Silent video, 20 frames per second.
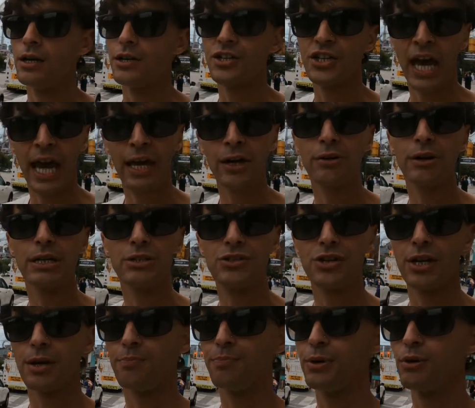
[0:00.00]
catering to
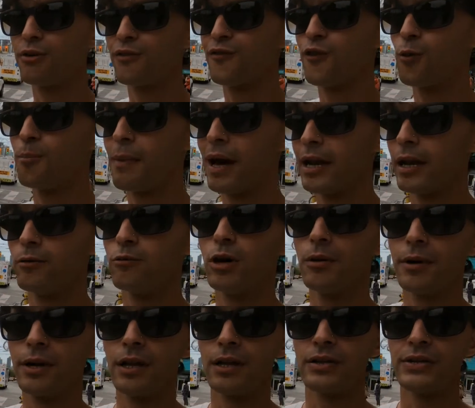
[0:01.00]
the beautiful men and
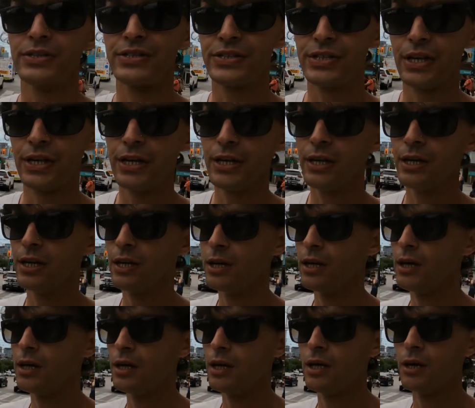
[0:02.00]
women of the city,
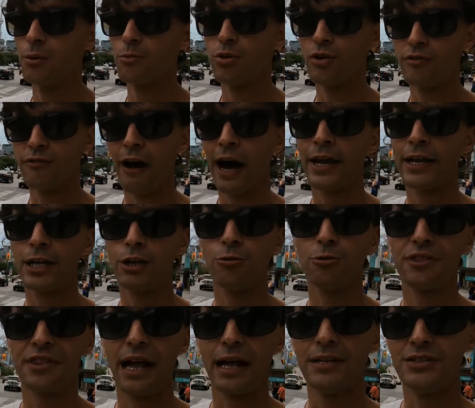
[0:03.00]
providing you
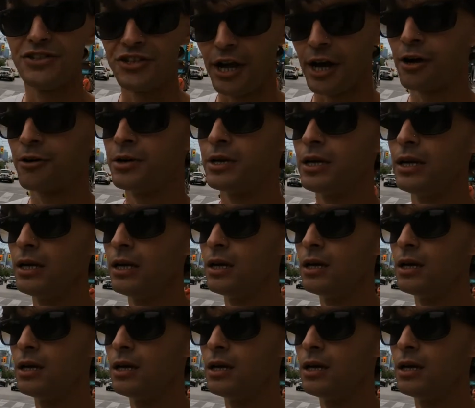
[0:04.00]
with that dairy.